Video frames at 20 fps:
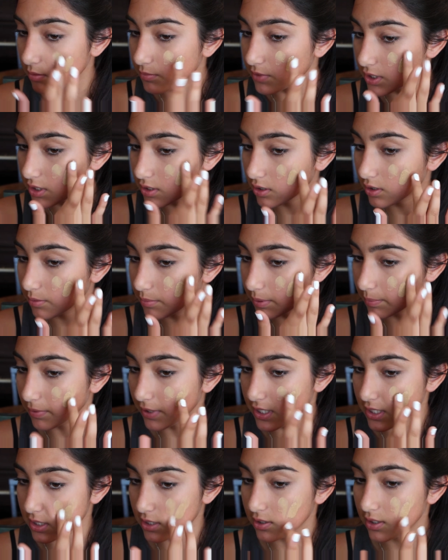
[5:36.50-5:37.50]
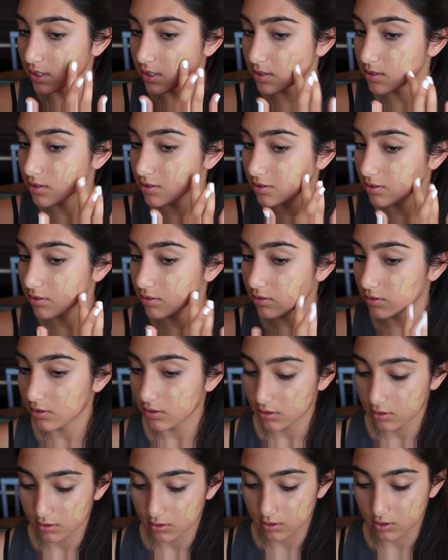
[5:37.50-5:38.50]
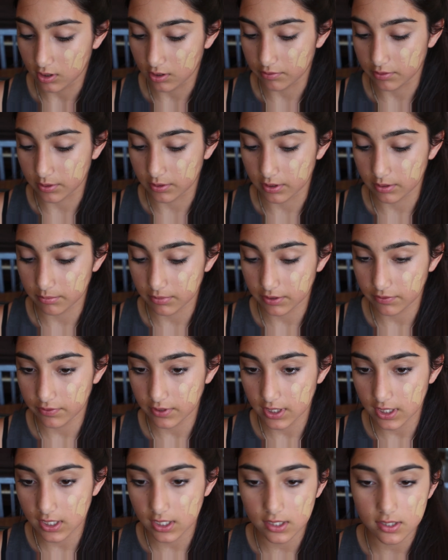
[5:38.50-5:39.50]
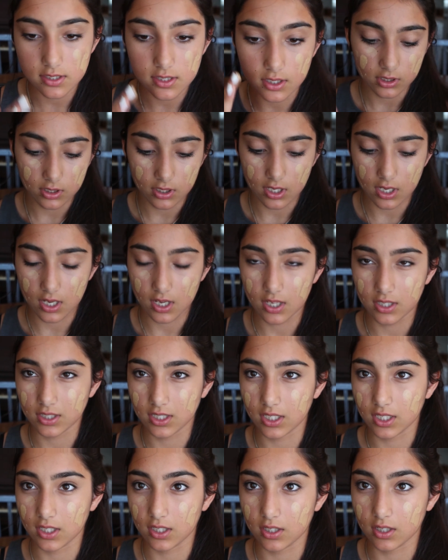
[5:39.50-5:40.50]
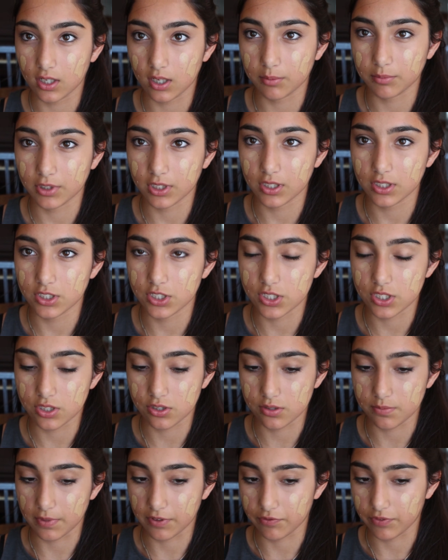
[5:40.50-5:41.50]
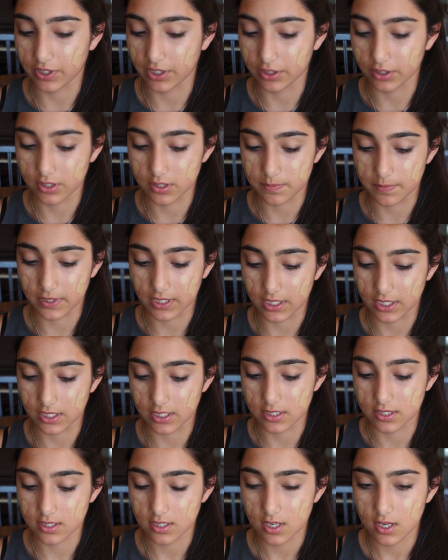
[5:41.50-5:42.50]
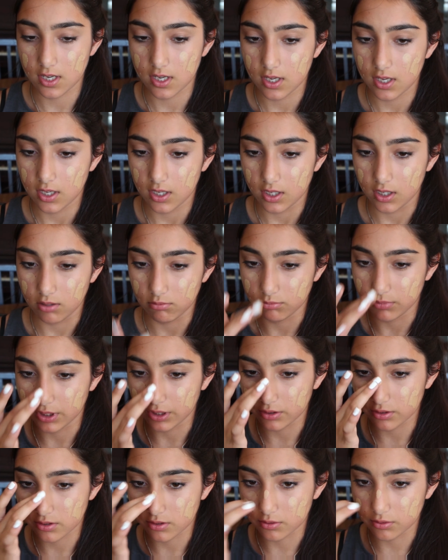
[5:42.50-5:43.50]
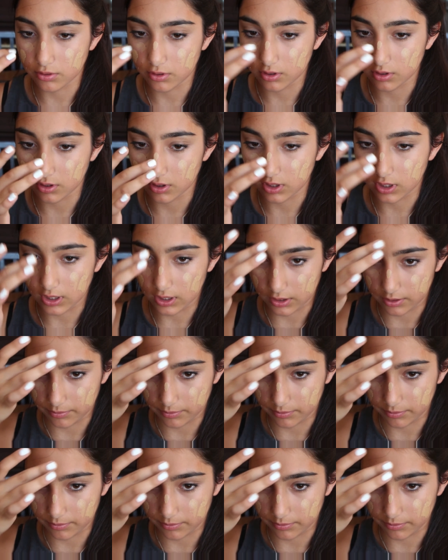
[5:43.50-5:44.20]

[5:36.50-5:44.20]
I'm just going to be placing this everywhere on my face, and then I'm going to just use my fingers because in middle school